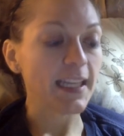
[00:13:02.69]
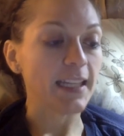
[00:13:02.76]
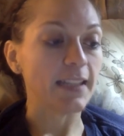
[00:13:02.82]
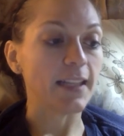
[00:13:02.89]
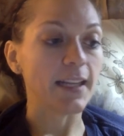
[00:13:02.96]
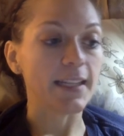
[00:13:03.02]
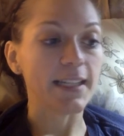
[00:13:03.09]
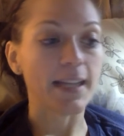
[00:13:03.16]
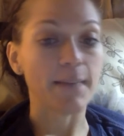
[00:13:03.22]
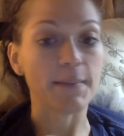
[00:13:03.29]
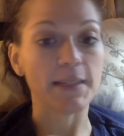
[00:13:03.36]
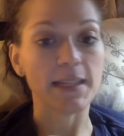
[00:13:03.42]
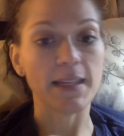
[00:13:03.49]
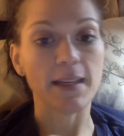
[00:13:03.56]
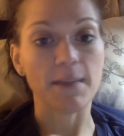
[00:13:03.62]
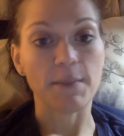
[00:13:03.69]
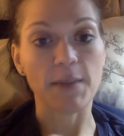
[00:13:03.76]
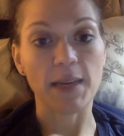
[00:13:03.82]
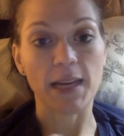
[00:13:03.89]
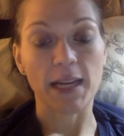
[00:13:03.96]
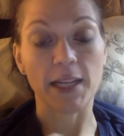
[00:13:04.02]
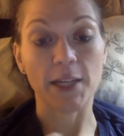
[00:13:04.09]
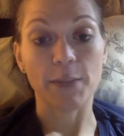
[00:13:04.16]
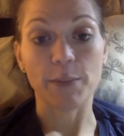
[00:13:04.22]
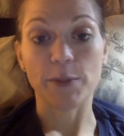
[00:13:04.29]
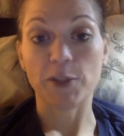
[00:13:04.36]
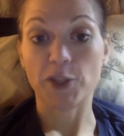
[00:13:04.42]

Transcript: and a lot of times the NPI number